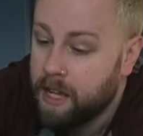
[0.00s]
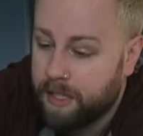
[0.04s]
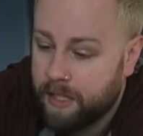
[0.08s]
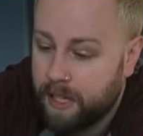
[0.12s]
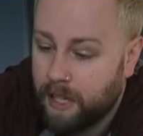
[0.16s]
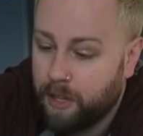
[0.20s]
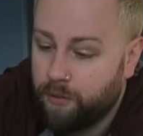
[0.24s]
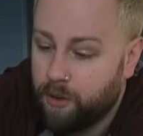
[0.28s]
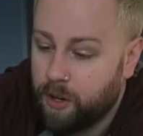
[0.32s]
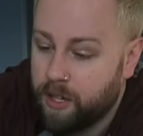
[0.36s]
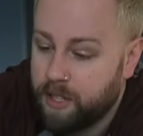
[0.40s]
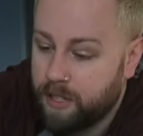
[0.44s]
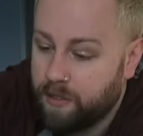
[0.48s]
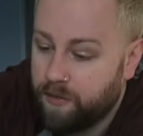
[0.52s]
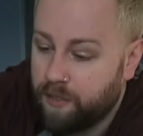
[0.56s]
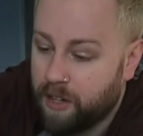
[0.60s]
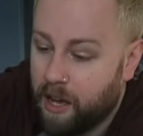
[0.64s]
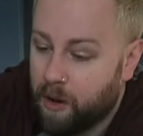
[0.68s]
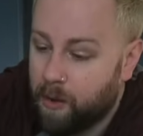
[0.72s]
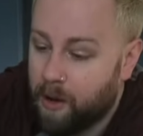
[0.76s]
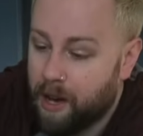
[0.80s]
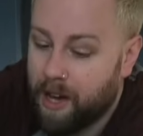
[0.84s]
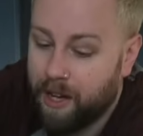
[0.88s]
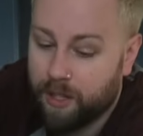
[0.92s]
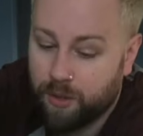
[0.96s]
Self-raising
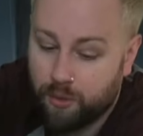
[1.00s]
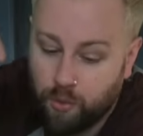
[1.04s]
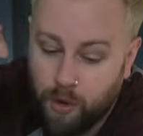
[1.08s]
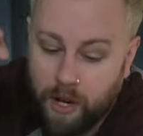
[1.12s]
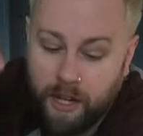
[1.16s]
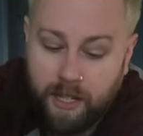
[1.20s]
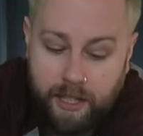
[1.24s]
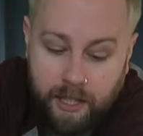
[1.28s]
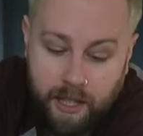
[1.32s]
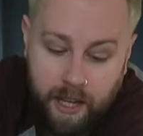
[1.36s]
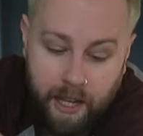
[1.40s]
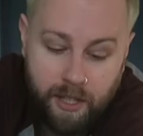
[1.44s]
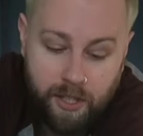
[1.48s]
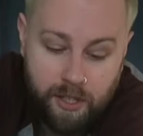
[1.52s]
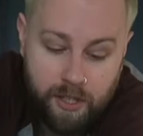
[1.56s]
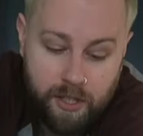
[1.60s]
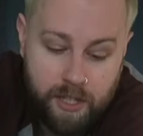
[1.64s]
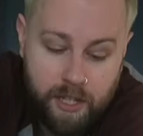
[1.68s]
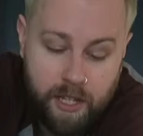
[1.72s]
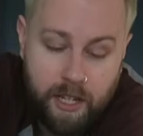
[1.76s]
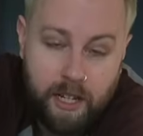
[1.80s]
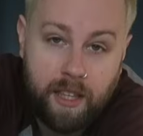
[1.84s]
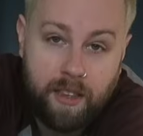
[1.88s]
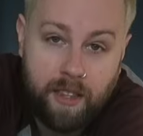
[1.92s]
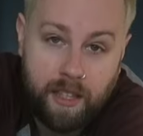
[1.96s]
flour has raising agents
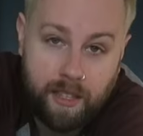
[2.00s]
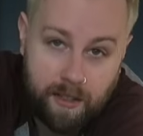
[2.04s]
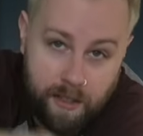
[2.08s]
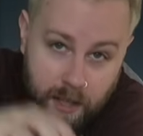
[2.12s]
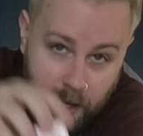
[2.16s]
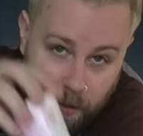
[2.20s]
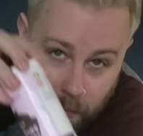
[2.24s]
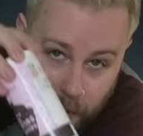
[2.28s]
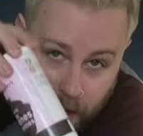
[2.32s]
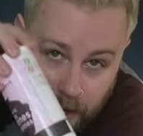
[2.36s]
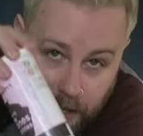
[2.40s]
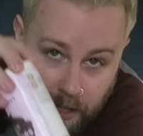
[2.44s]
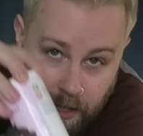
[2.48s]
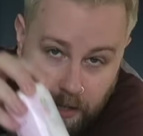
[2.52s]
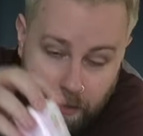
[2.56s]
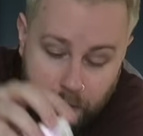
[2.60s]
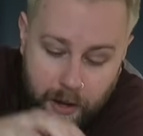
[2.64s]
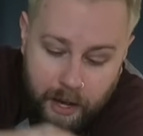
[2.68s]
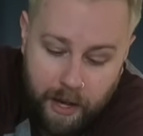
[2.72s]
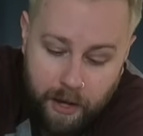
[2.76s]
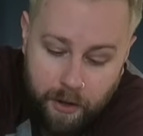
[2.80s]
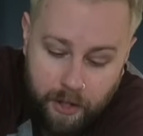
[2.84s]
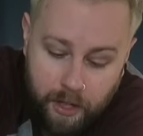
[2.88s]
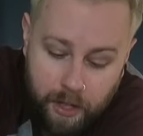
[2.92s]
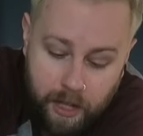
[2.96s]
in it, things like baking
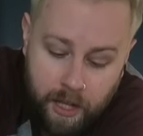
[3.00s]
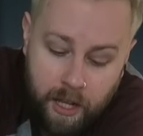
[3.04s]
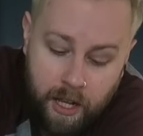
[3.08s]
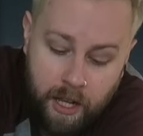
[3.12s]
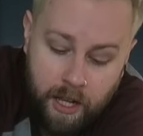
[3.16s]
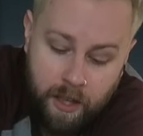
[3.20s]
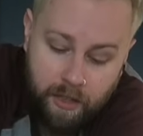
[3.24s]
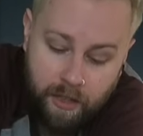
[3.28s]
powder,